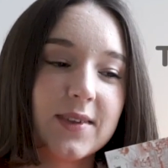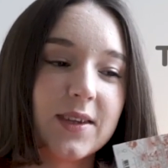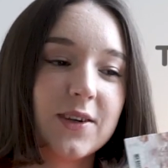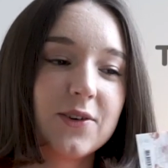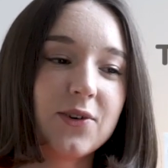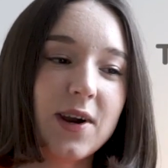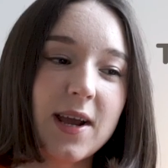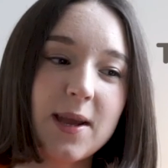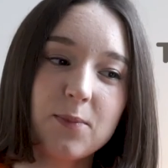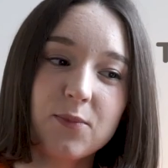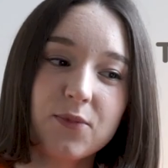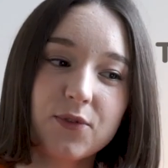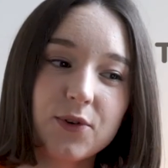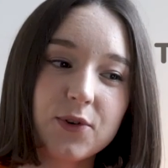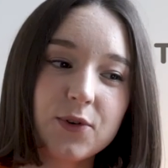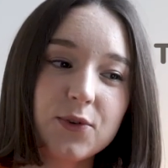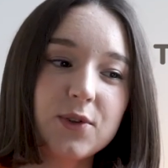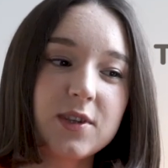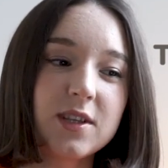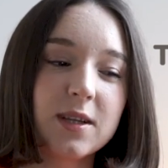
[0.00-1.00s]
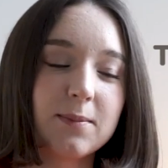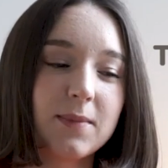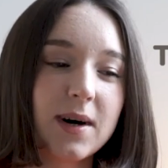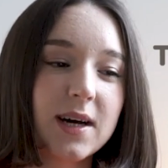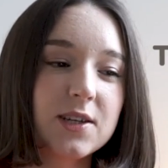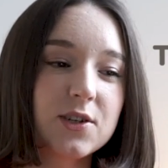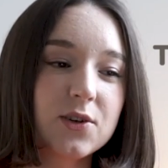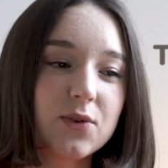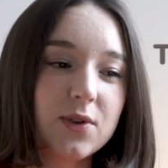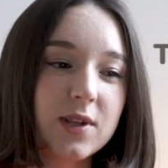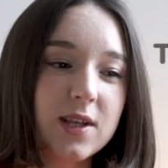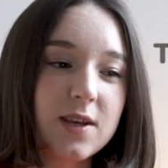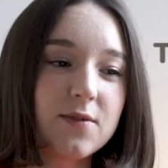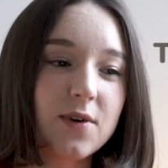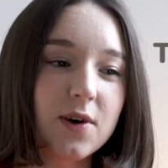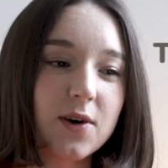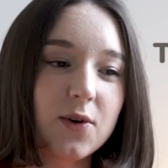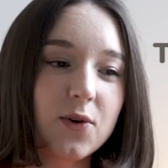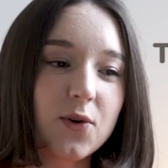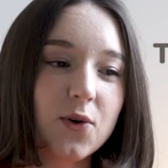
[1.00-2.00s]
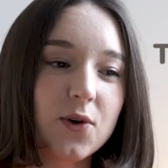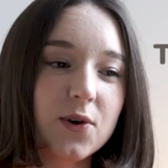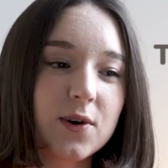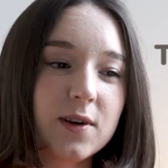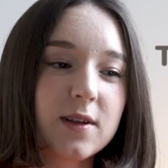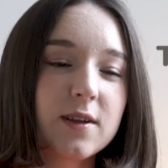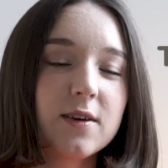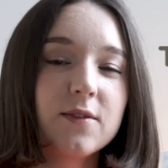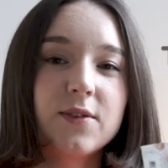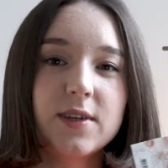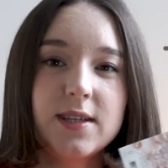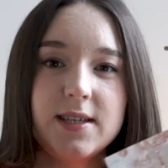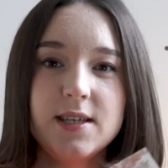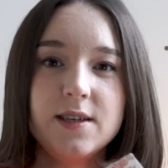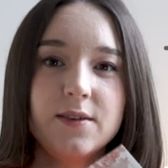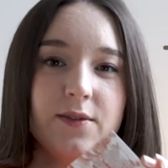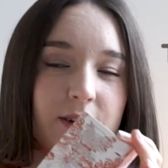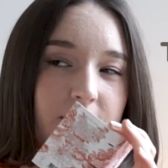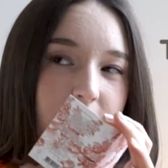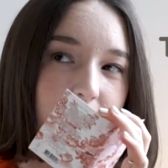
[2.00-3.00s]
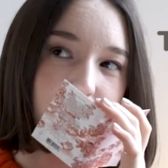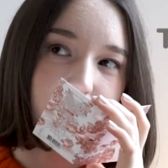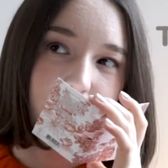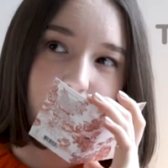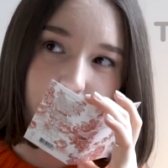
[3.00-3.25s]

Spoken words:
Grapefruit, tomato leaf accord, Vétiver.